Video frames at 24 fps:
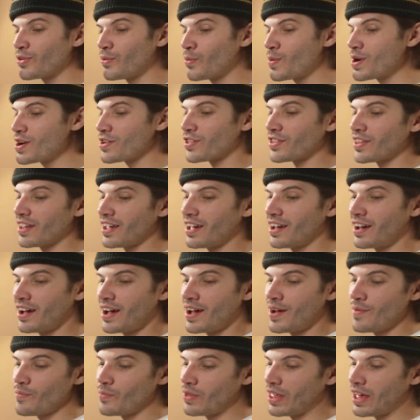the worst.
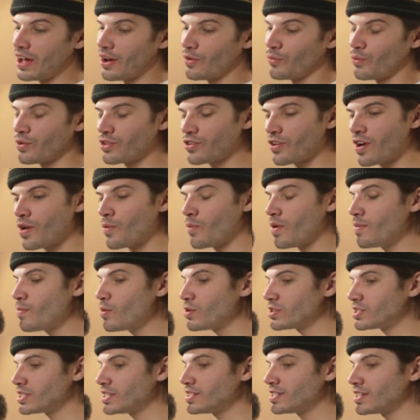Sorry, one
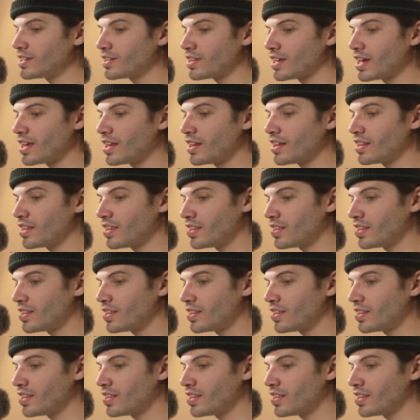more detail that